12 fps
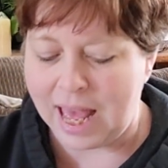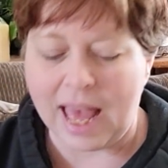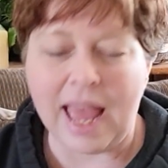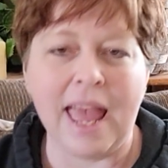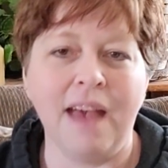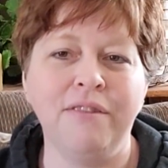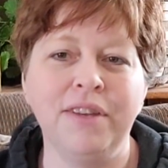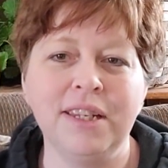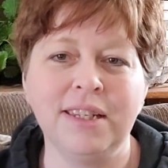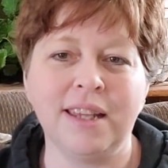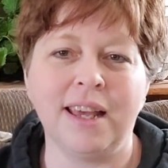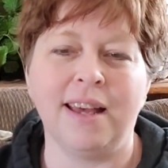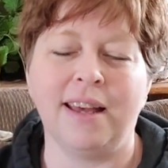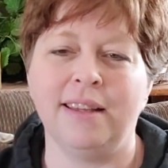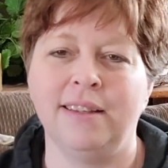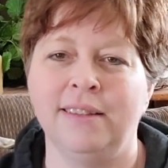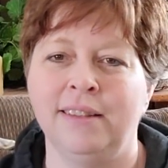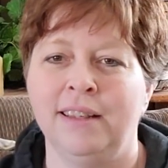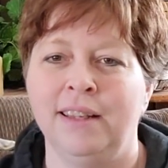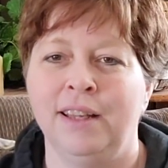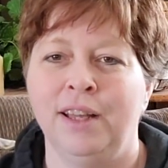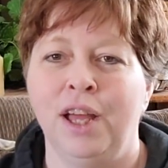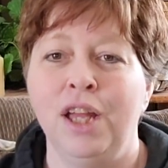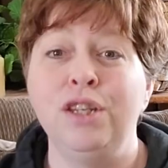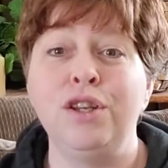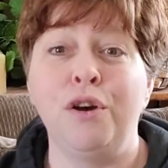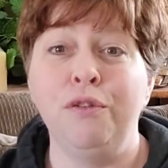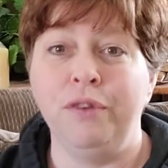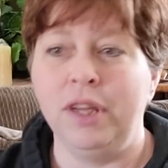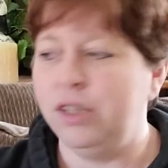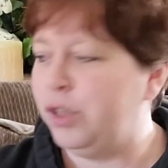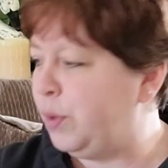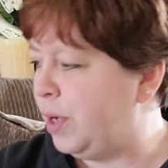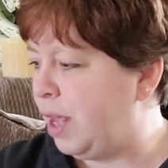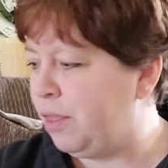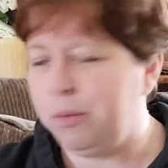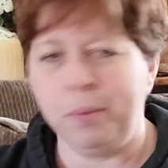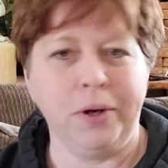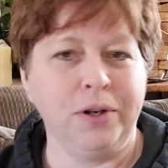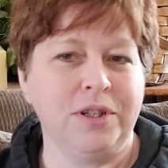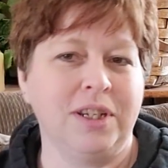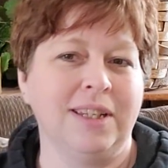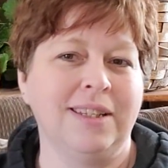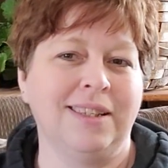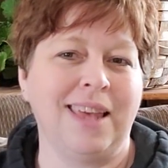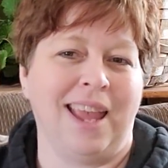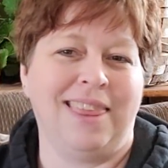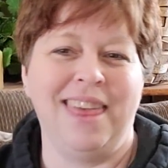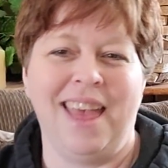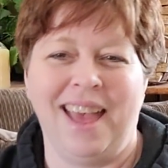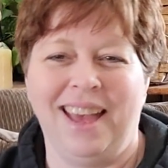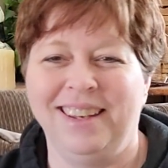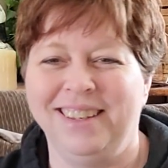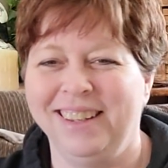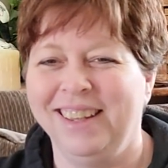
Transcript: I haven't dove into another purchase like that,